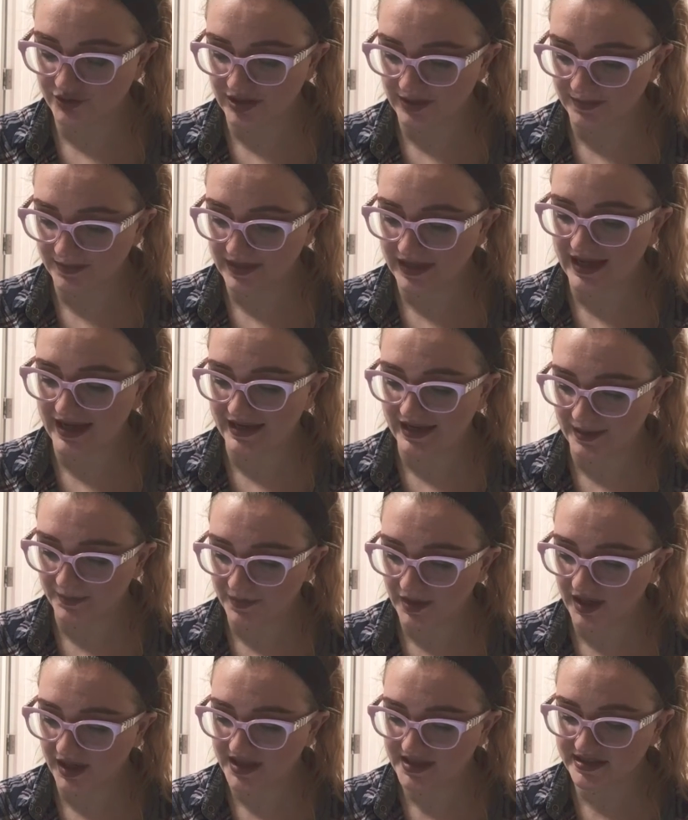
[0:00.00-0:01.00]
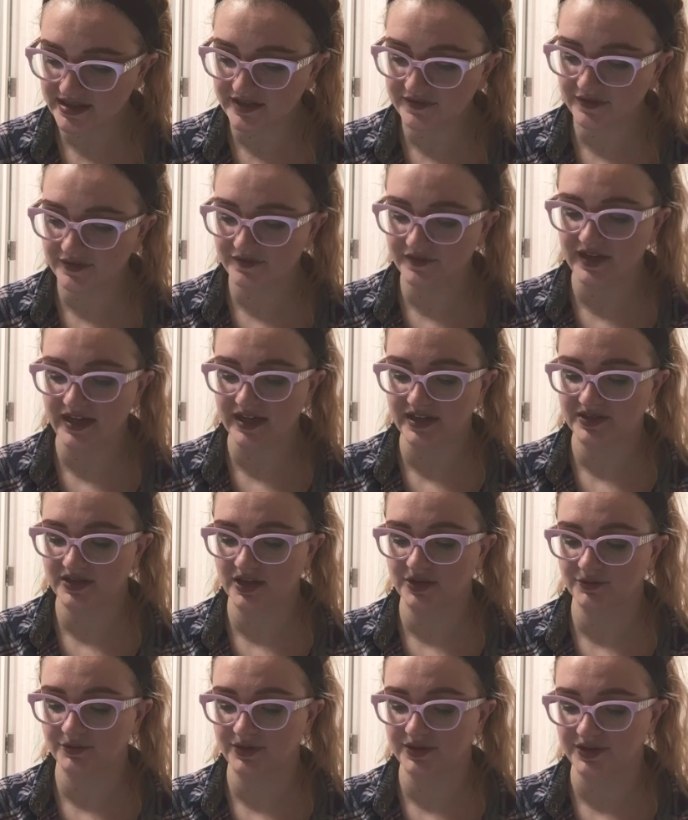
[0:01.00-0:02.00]
treatment had a positive effect
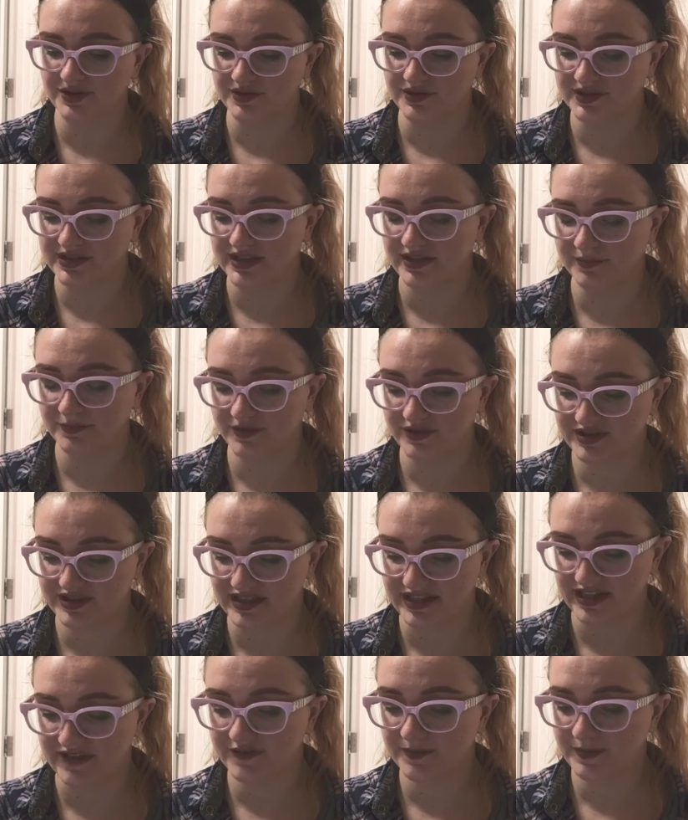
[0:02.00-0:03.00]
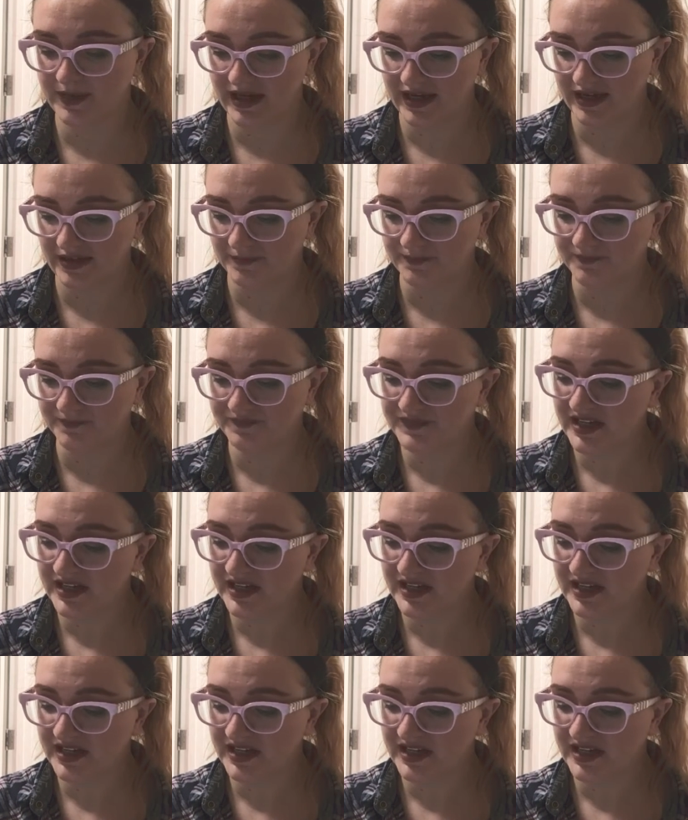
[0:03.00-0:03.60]
on reducing perceived pain.